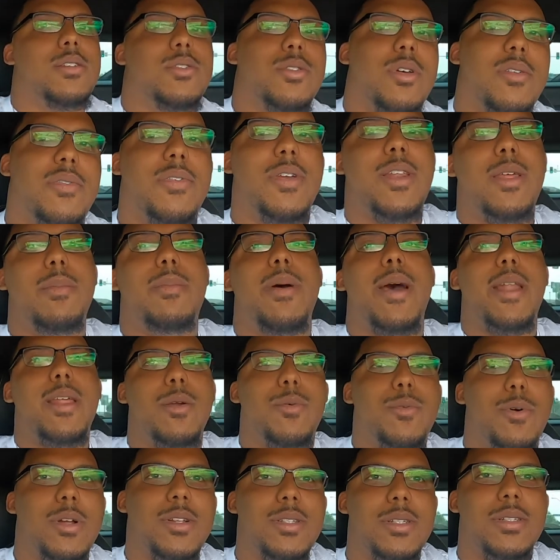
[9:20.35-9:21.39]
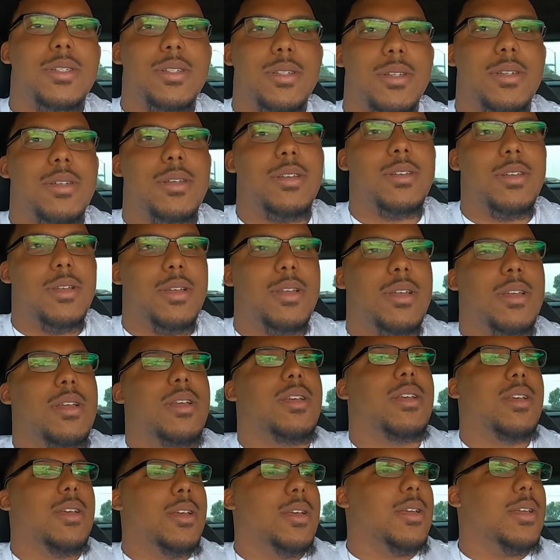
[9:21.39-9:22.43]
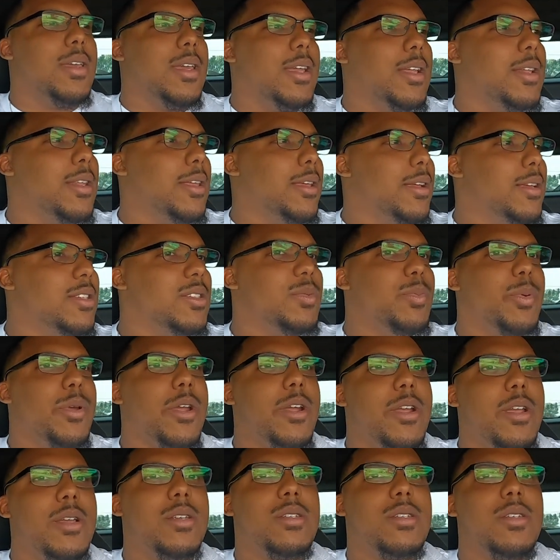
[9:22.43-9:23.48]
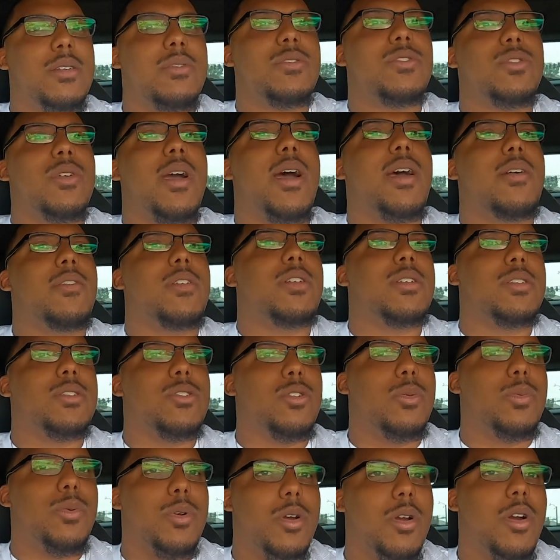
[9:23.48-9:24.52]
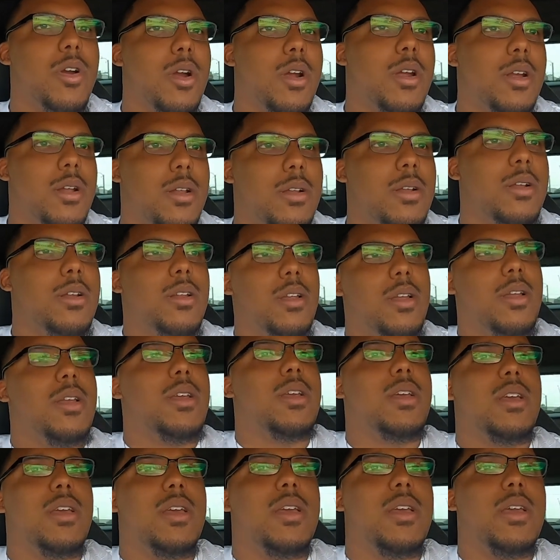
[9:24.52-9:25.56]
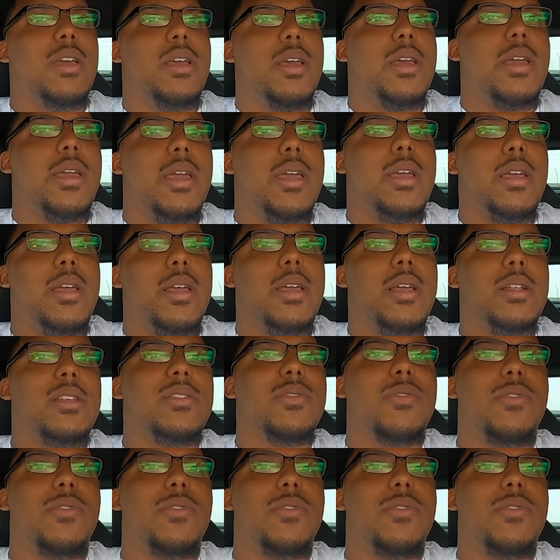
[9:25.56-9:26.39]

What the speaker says: So if anybody wants to get the experience of driving a supercar, it's